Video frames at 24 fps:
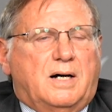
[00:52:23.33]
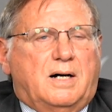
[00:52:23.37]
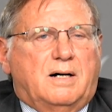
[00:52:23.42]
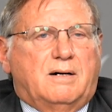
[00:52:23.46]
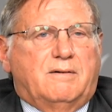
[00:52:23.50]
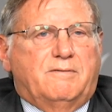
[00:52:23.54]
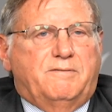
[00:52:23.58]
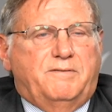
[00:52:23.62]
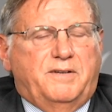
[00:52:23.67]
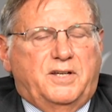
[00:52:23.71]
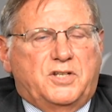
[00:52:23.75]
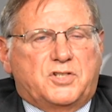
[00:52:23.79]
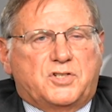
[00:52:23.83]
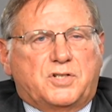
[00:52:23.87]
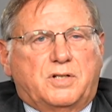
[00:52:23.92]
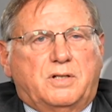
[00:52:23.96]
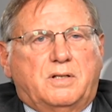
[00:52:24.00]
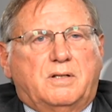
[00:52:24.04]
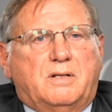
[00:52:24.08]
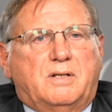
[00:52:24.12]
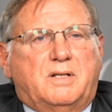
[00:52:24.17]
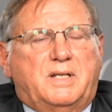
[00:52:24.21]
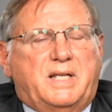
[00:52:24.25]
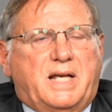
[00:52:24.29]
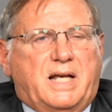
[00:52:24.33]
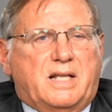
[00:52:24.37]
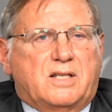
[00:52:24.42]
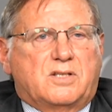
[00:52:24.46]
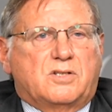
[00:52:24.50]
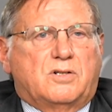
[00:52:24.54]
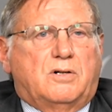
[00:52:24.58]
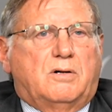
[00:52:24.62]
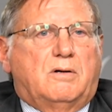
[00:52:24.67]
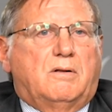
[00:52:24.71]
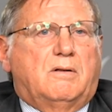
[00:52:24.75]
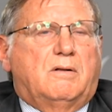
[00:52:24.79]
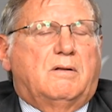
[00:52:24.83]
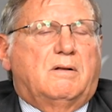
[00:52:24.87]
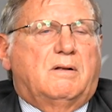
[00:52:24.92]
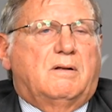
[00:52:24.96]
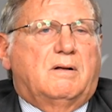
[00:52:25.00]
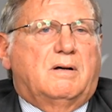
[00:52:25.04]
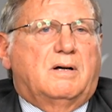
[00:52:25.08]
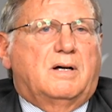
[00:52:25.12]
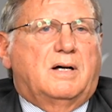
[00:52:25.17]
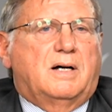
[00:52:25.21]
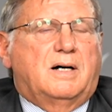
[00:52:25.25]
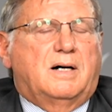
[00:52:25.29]
vision,
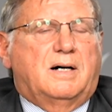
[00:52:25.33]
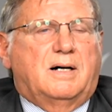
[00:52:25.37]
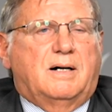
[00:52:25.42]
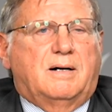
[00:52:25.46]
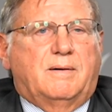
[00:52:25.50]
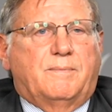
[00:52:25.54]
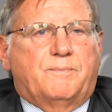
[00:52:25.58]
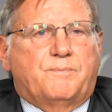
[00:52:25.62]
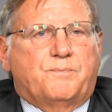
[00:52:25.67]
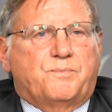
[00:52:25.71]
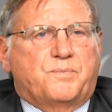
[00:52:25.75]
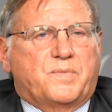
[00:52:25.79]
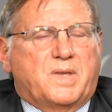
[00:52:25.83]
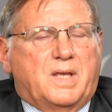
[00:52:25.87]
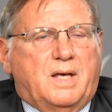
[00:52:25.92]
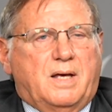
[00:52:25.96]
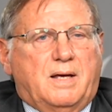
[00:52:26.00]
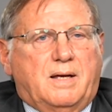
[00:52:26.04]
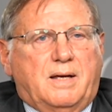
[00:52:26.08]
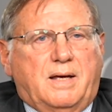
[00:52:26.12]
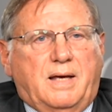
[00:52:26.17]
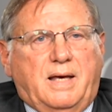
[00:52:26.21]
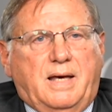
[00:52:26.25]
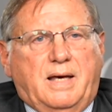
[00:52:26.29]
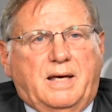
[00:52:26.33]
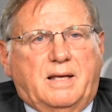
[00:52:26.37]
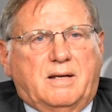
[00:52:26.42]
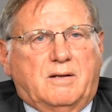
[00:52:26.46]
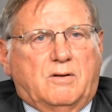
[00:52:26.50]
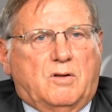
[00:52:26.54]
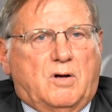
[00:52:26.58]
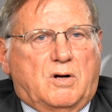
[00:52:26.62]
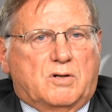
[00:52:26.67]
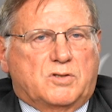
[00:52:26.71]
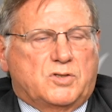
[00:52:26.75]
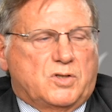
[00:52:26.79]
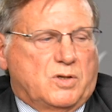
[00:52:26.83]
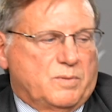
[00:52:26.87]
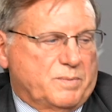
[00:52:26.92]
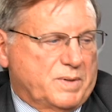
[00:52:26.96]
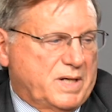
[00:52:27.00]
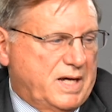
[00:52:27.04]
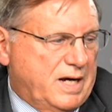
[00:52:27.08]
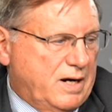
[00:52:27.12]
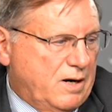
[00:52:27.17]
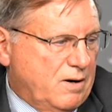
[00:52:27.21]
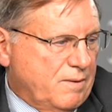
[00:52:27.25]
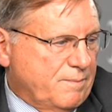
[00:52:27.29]
dental, and long-term
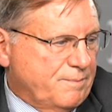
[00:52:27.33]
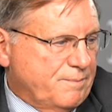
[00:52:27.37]
care.